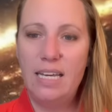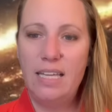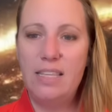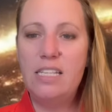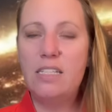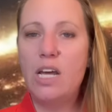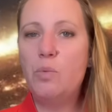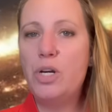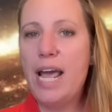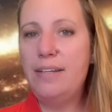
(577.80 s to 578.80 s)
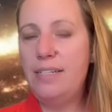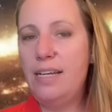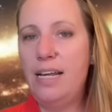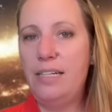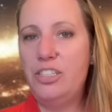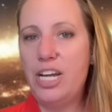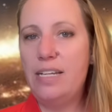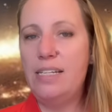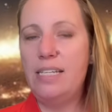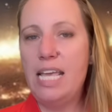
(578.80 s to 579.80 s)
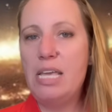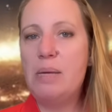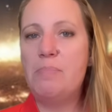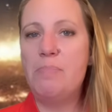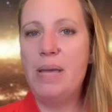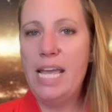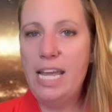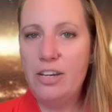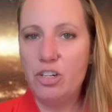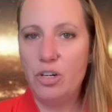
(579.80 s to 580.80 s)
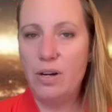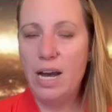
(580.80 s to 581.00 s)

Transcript: this sunward anti-tail jet is a major